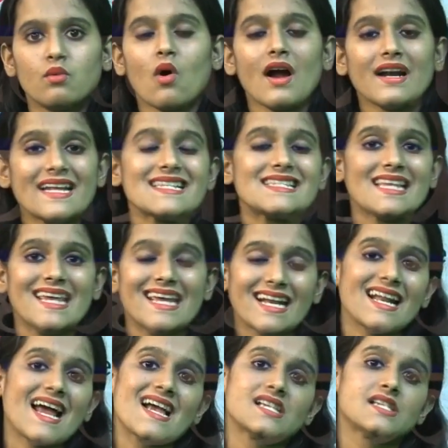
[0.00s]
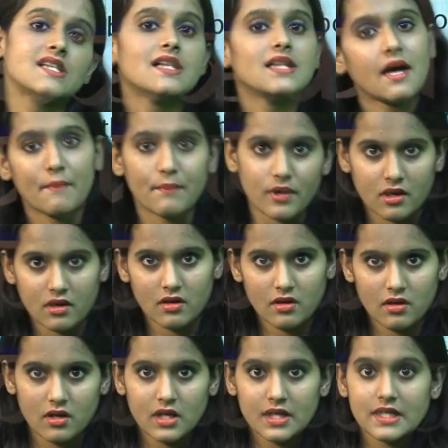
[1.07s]
what is irrational number?
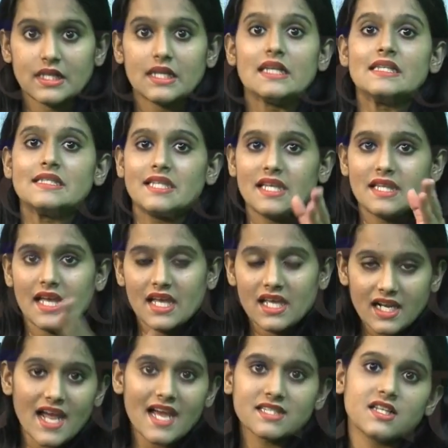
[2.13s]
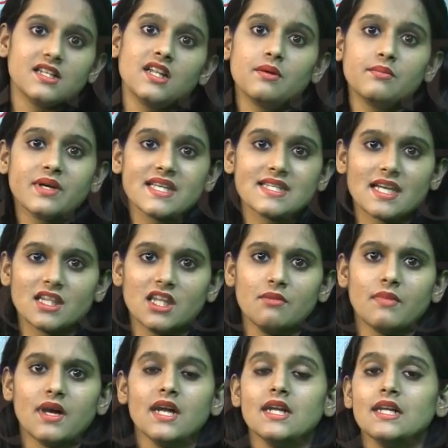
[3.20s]
See, the irrational number is nothing
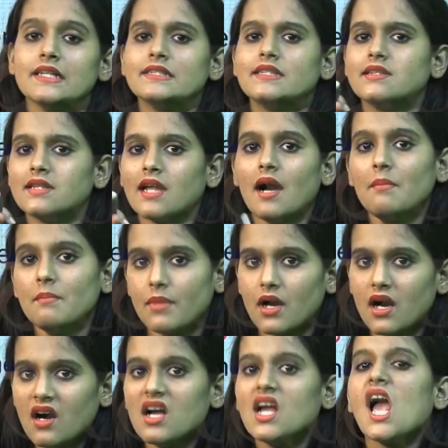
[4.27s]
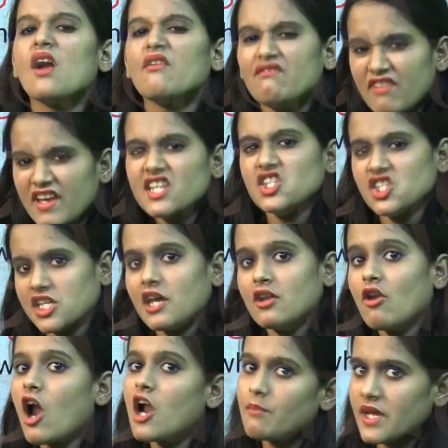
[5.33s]
but the number which
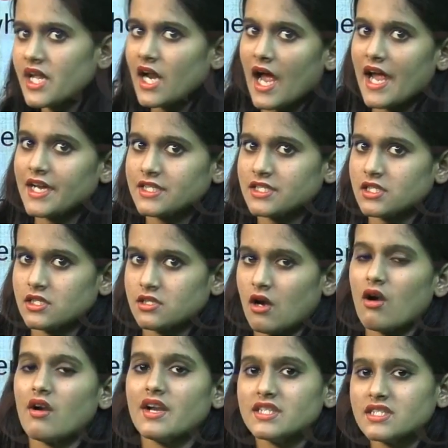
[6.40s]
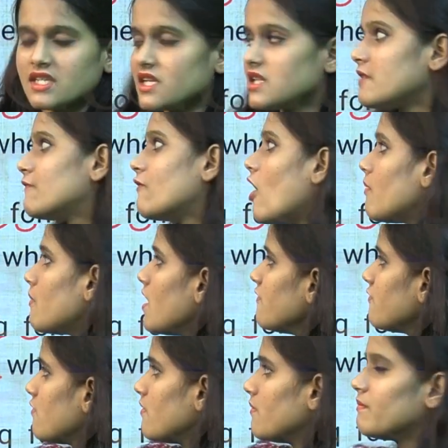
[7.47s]
cannot be written in the form
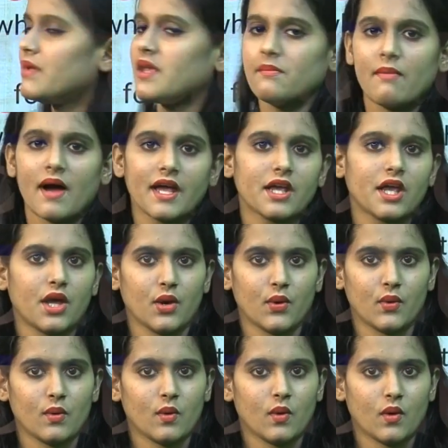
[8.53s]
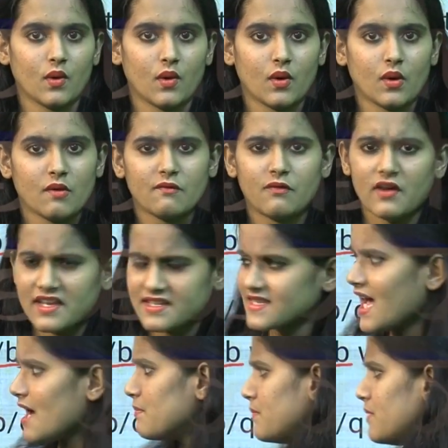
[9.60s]
of P by Q. For
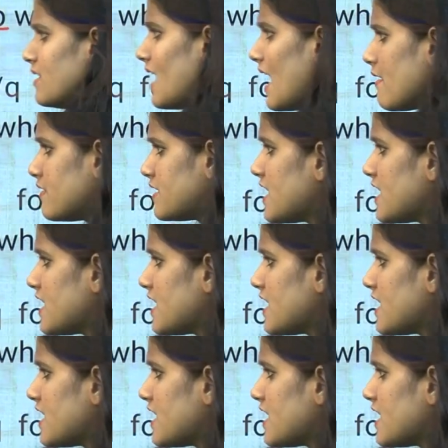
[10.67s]
example, I have